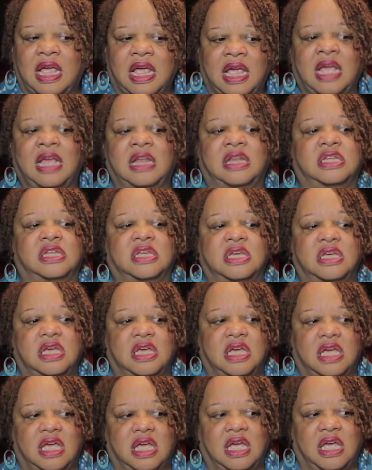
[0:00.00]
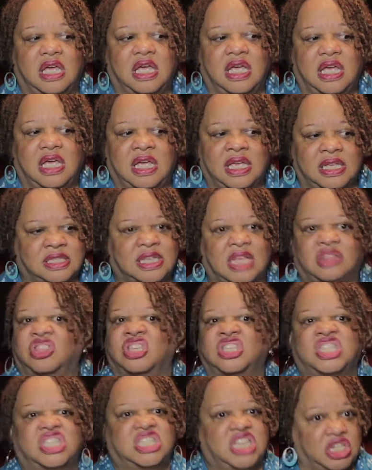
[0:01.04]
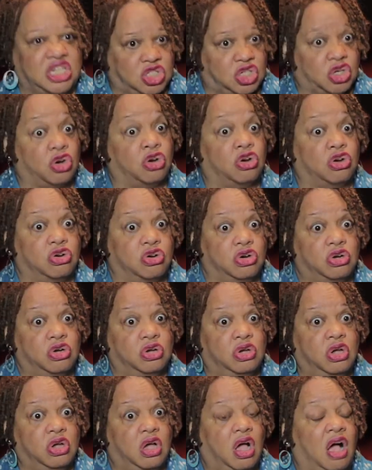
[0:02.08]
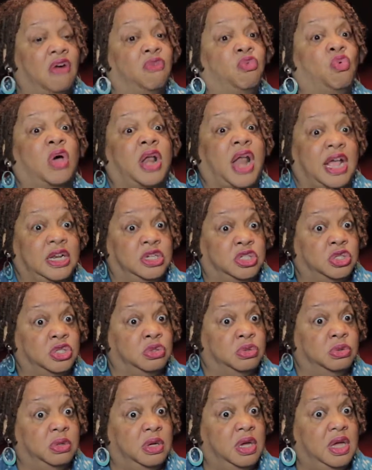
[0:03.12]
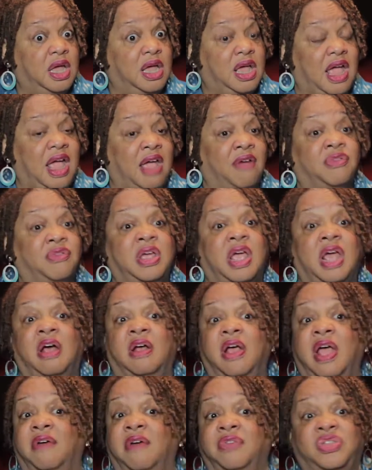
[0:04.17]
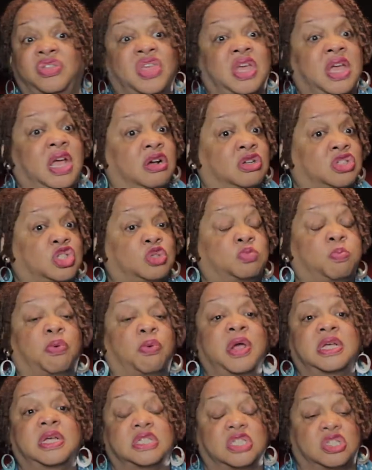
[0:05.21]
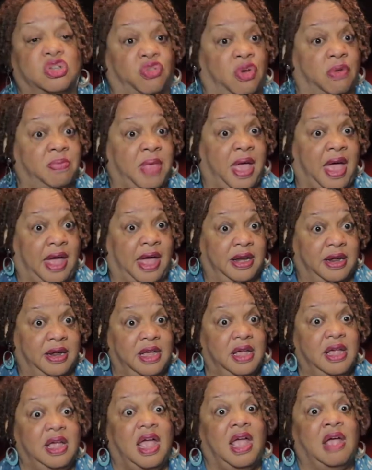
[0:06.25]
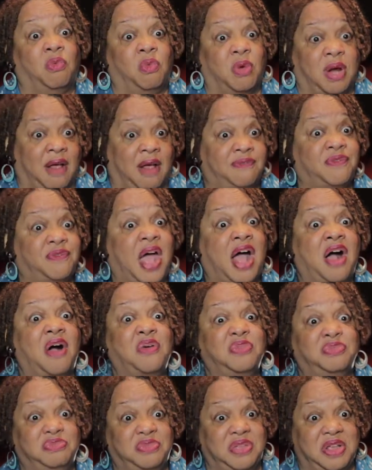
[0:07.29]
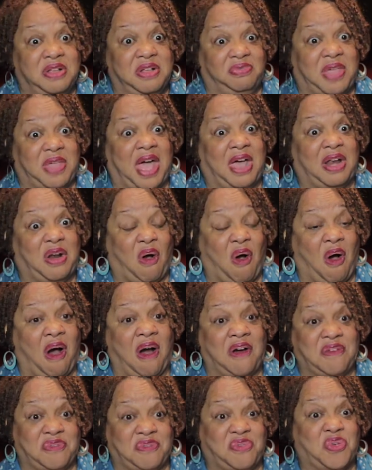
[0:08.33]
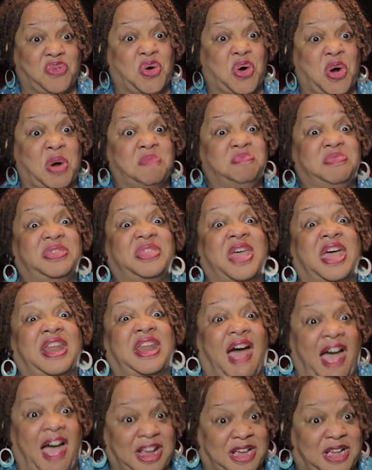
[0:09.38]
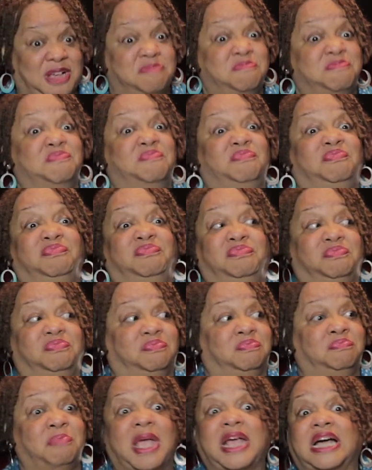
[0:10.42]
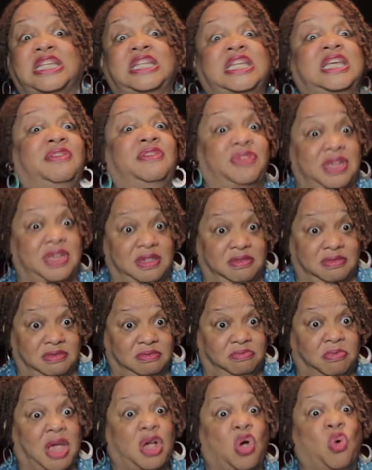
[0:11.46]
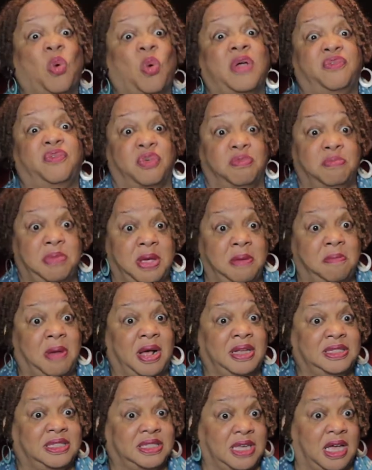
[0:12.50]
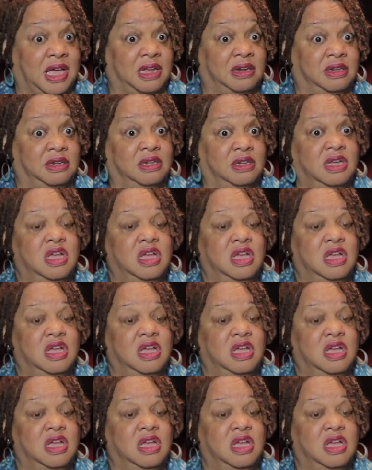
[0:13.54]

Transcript: it is at the center of what I do. Everything else springs from that. And when I found that art form that I could make a living, make a way for me and my son